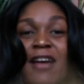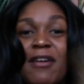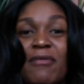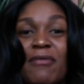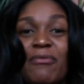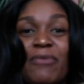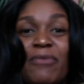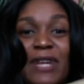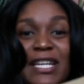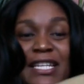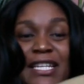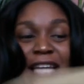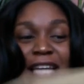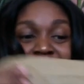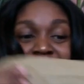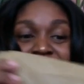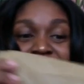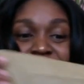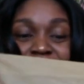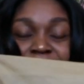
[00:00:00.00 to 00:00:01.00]
really
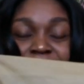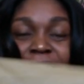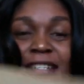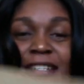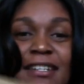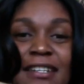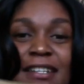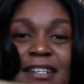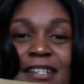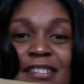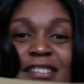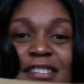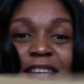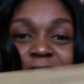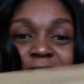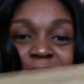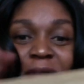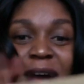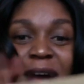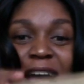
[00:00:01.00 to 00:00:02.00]
nicely.
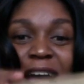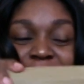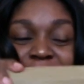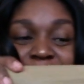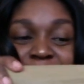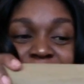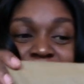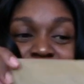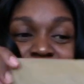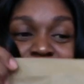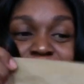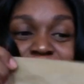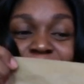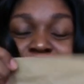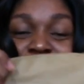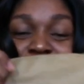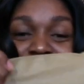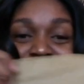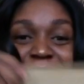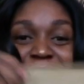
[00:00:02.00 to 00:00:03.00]
So I knew I was
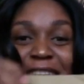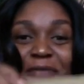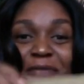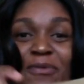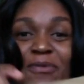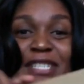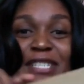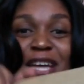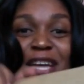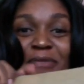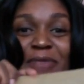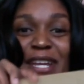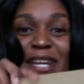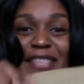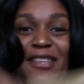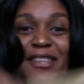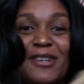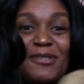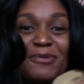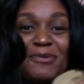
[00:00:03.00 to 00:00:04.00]
going to get it once I
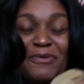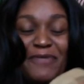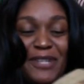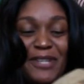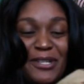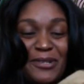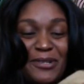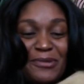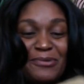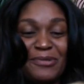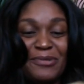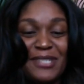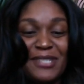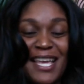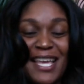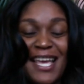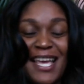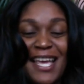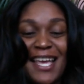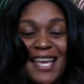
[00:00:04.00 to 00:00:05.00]
read those reviews.
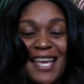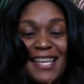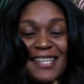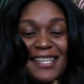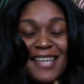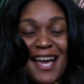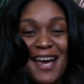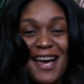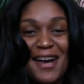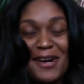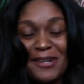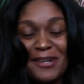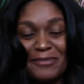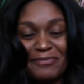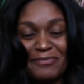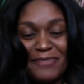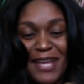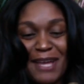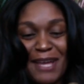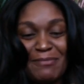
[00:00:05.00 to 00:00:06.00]
Y'all,
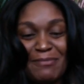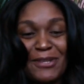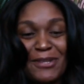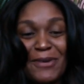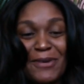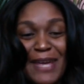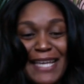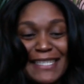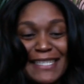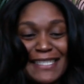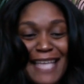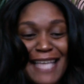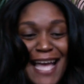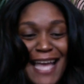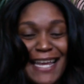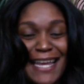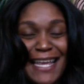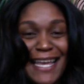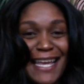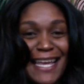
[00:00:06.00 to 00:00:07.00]
I'm so
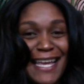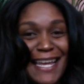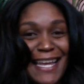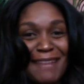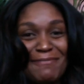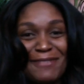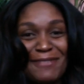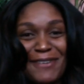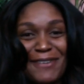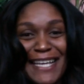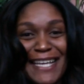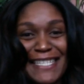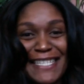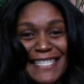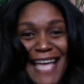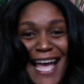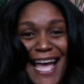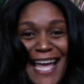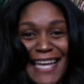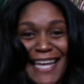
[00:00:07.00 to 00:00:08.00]
excited. I'm so
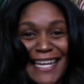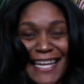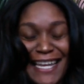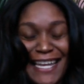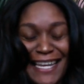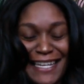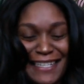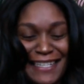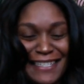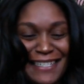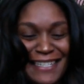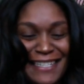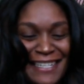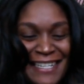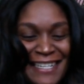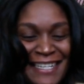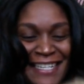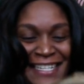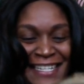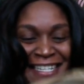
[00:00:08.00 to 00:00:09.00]
excited.
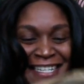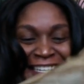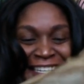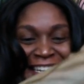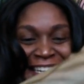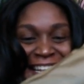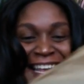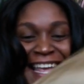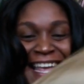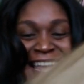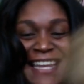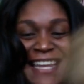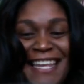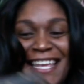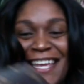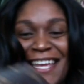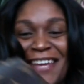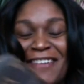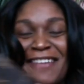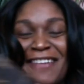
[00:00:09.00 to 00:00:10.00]
And
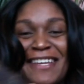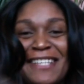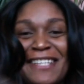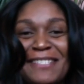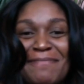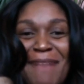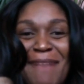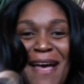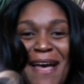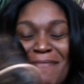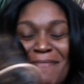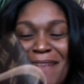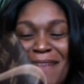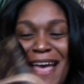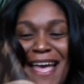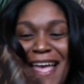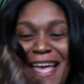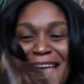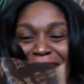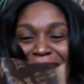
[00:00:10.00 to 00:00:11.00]
here is my
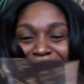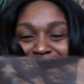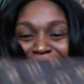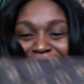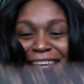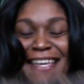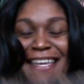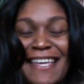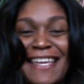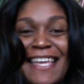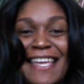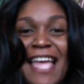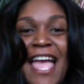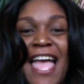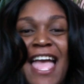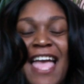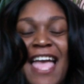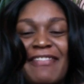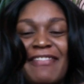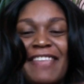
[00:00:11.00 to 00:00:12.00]
baby.
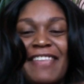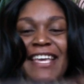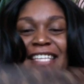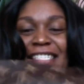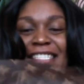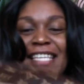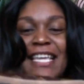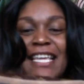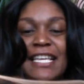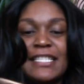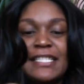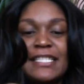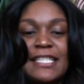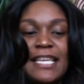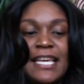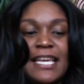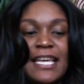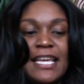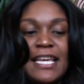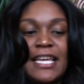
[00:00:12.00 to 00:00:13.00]
This is
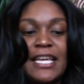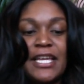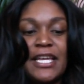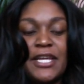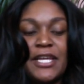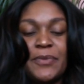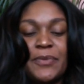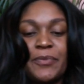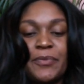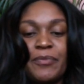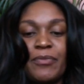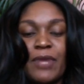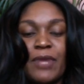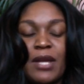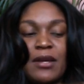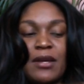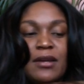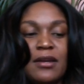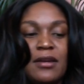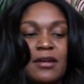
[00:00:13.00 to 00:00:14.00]
the
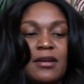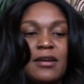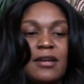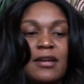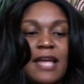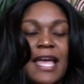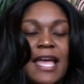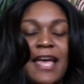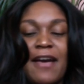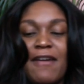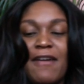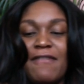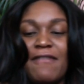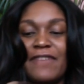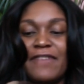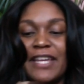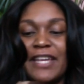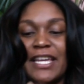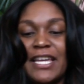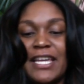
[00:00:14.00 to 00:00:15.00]

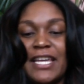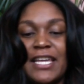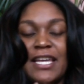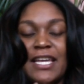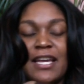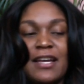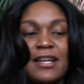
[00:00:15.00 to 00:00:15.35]
LV,